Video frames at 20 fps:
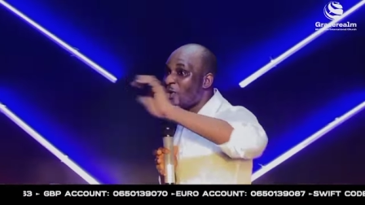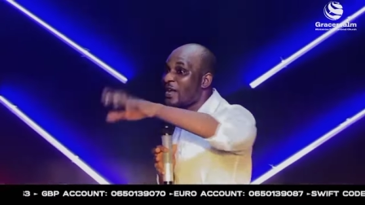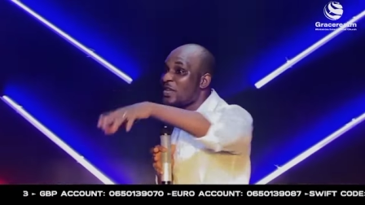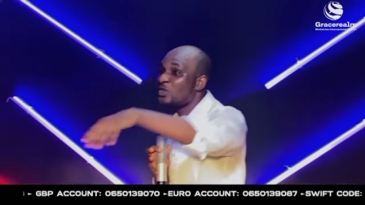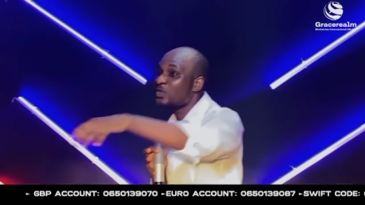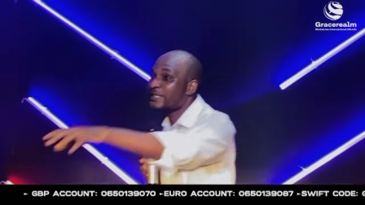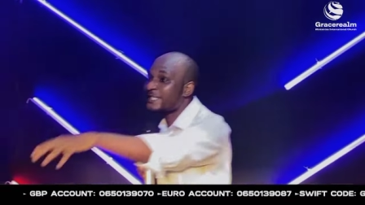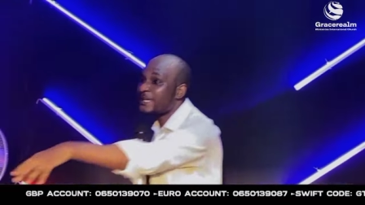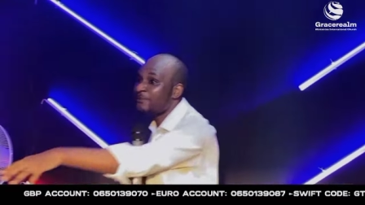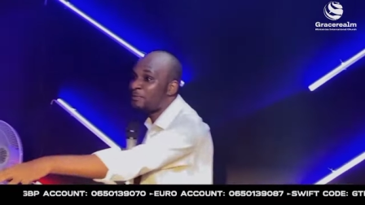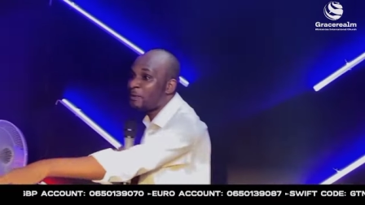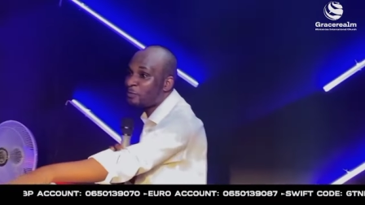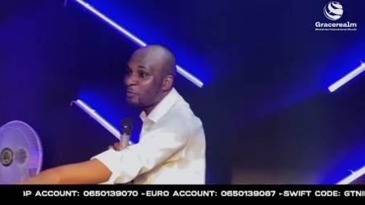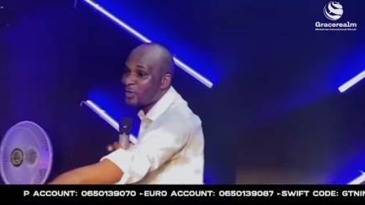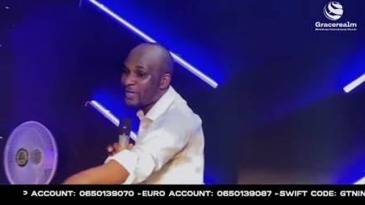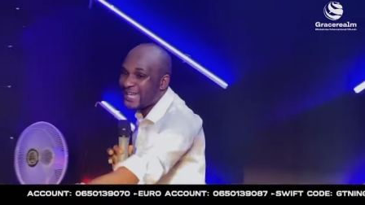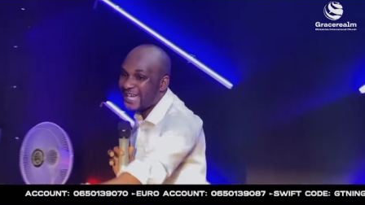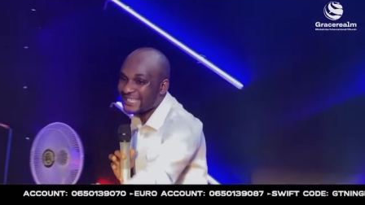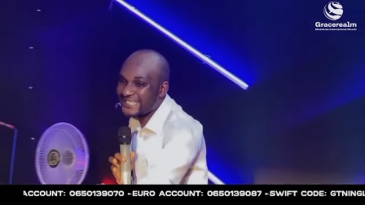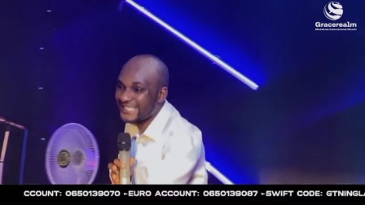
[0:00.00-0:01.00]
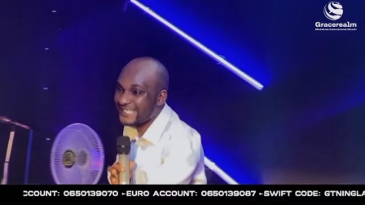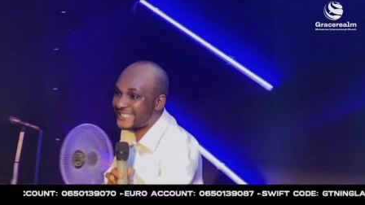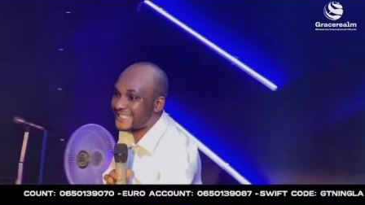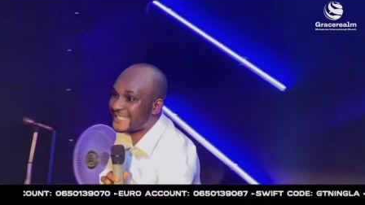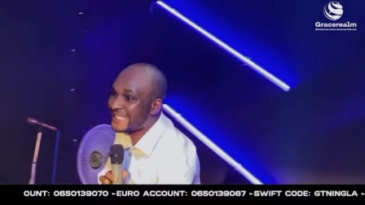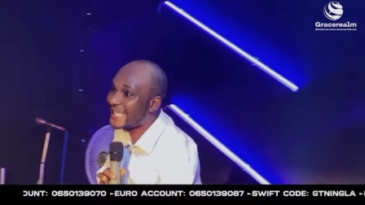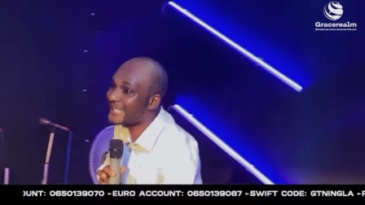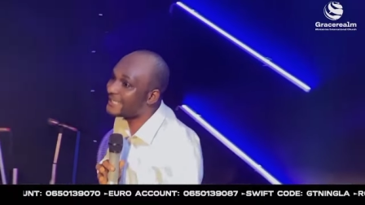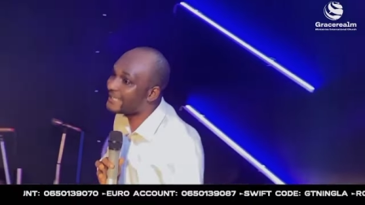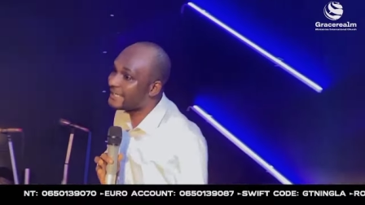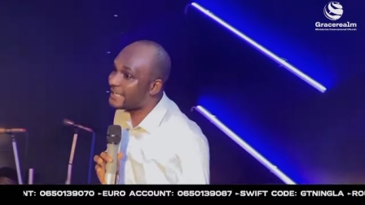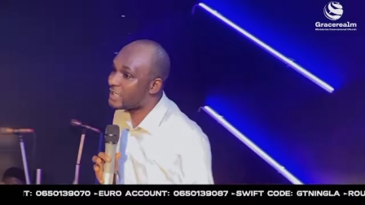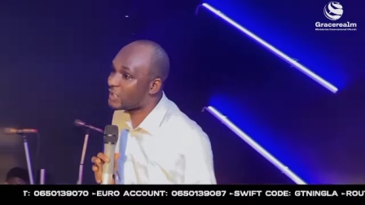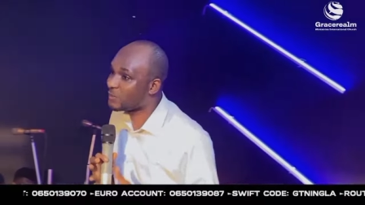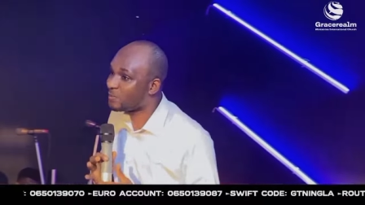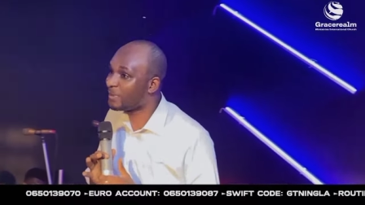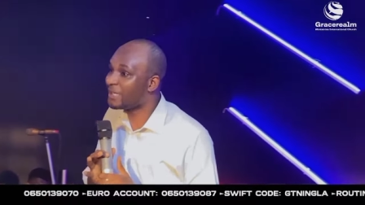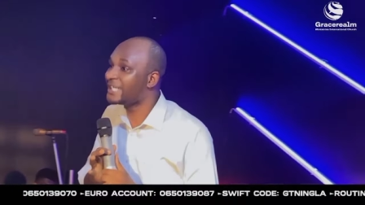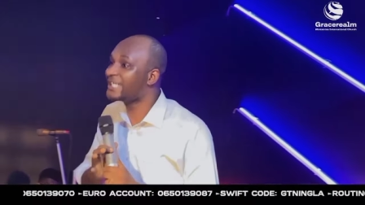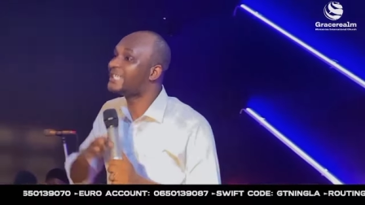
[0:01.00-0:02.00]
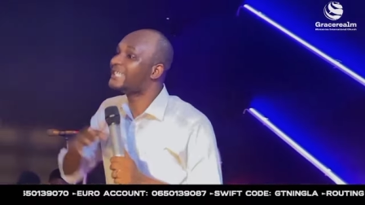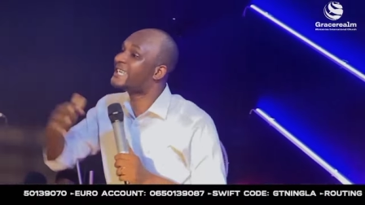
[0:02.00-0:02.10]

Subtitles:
when you see people getting slain in the spirit,